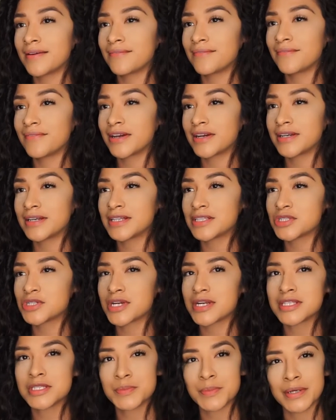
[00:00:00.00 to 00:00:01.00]
am very
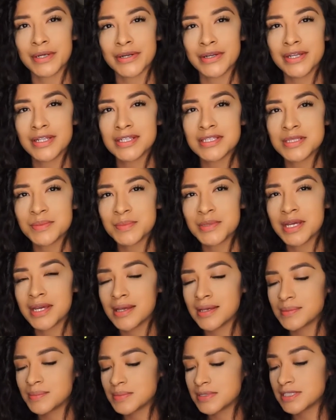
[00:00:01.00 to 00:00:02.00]
transparent
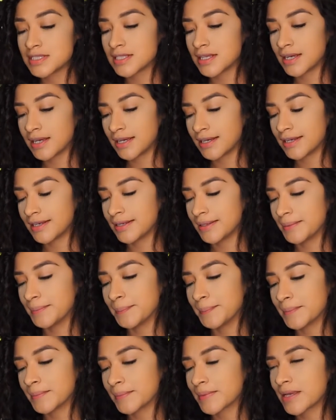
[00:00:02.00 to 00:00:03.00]
sometimes.
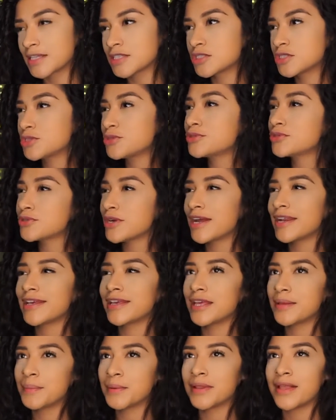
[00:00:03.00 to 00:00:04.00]
I do try to
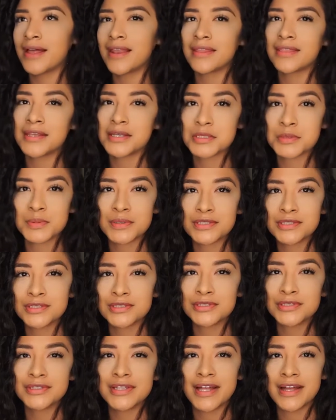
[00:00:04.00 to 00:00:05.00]
keep a lot of things
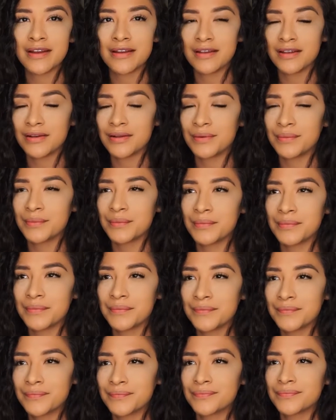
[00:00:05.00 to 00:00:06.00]
personal that, you know,
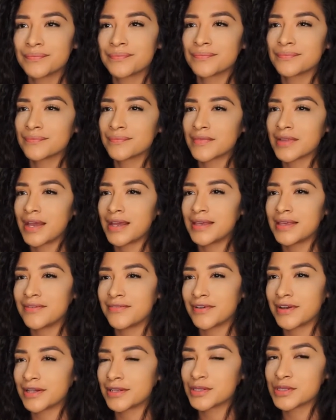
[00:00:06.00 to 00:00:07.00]
I keep
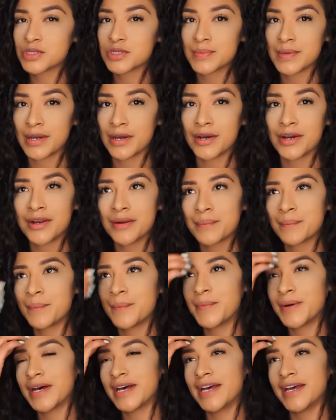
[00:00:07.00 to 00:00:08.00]
very close to my
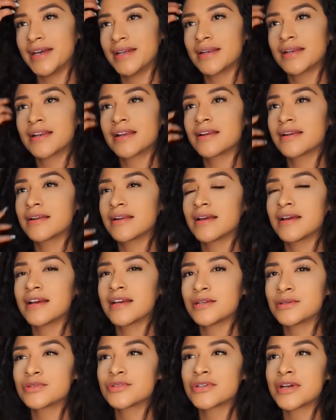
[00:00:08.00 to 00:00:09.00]
heart, but I
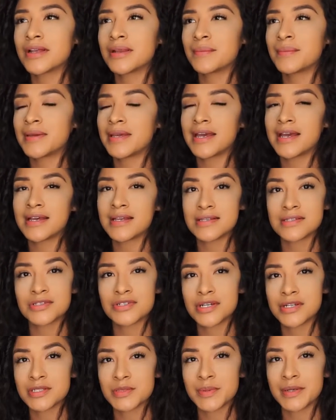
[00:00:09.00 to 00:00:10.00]
do try to be as
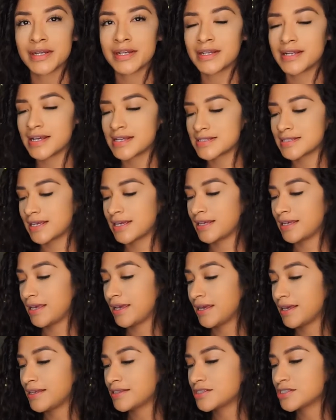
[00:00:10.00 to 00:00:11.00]
transparent as I
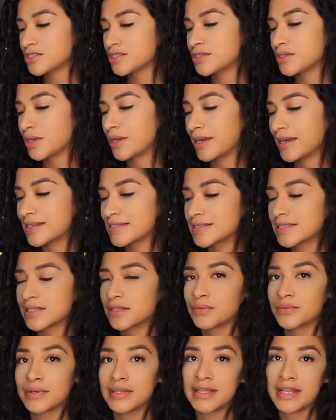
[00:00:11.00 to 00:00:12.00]
can, just so you guys
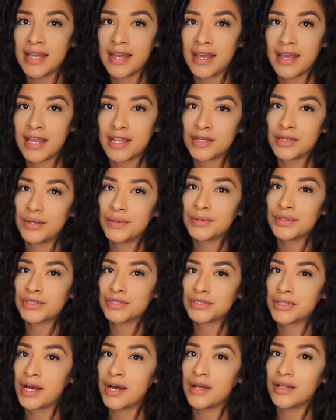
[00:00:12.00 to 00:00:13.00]
can relate and know
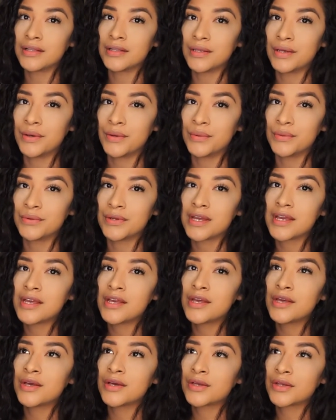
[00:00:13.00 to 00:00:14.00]
you're not alone
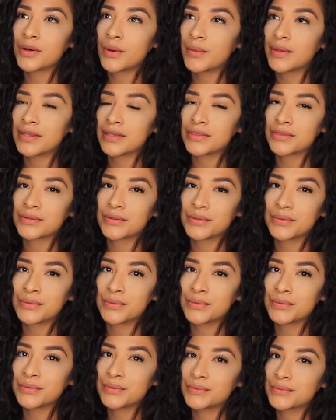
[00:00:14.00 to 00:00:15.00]
going
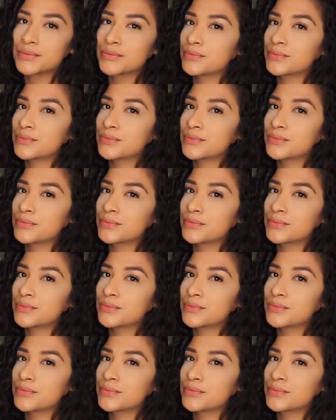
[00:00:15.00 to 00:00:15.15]
through,